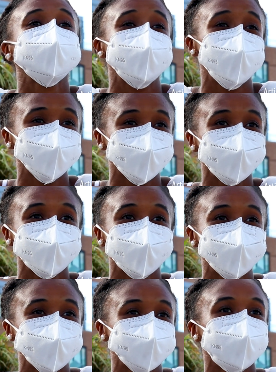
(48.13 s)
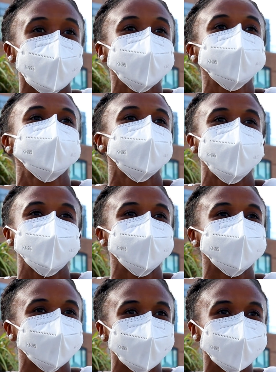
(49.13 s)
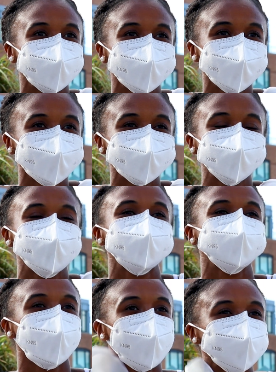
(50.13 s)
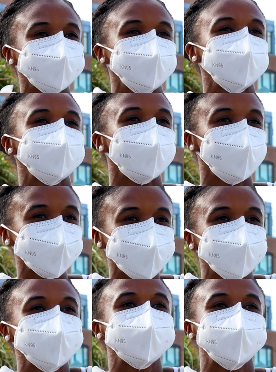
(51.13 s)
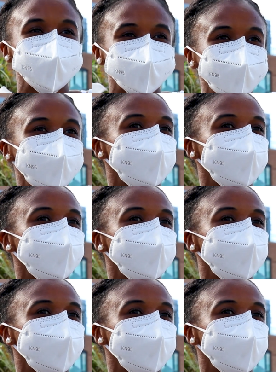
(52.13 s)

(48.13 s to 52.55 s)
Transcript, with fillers: playing on the radio. That's just part of the way we grew up. So it's always been an internal beat that I